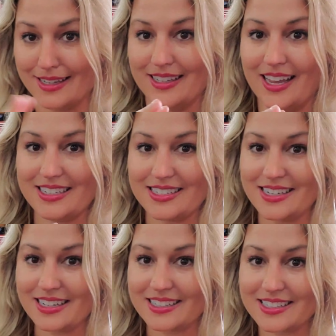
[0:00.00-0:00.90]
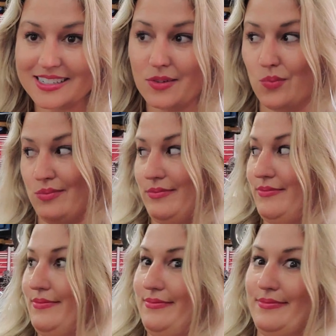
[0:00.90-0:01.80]
inline six,
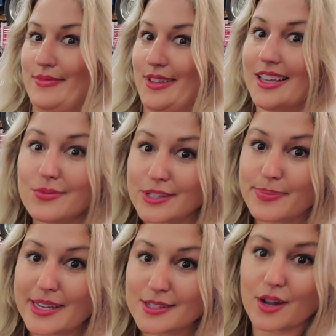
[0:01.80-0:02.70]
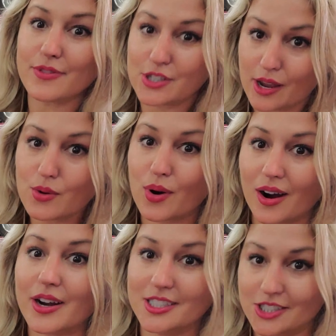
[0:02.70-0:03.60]
well, that was based off a
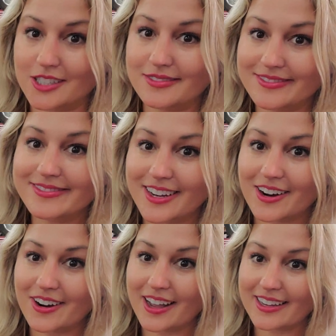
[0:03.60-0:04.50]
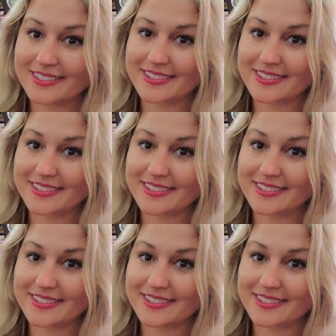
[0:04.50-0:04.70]
Jaguar engine, all right?